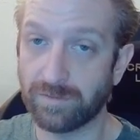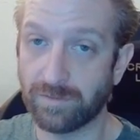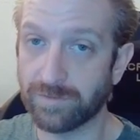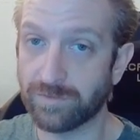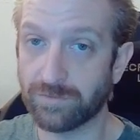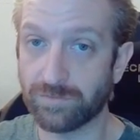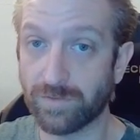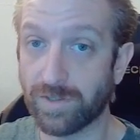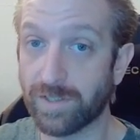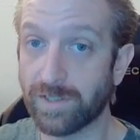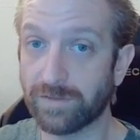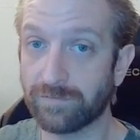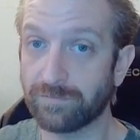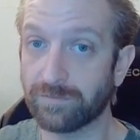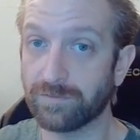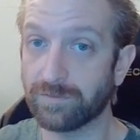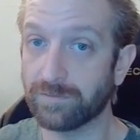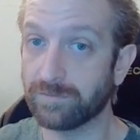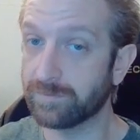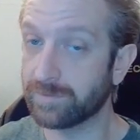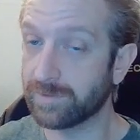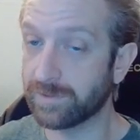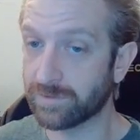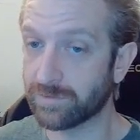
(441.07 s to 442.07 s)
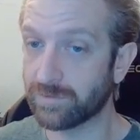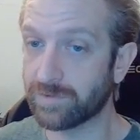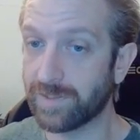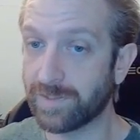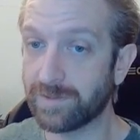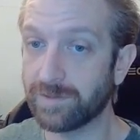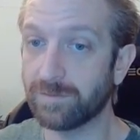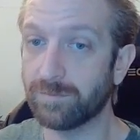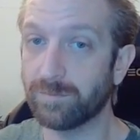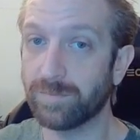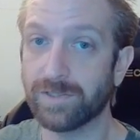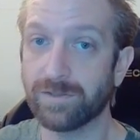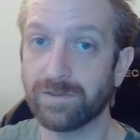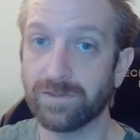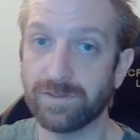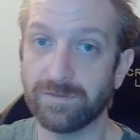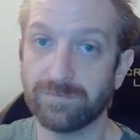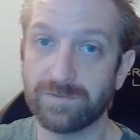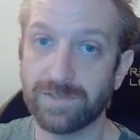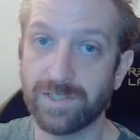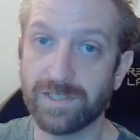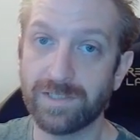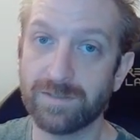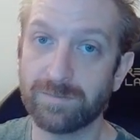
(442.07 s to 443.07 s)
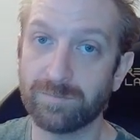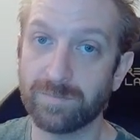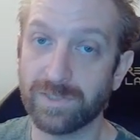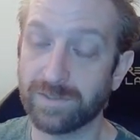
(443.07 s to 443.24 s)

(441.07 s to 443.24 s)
on strike for an extended period of time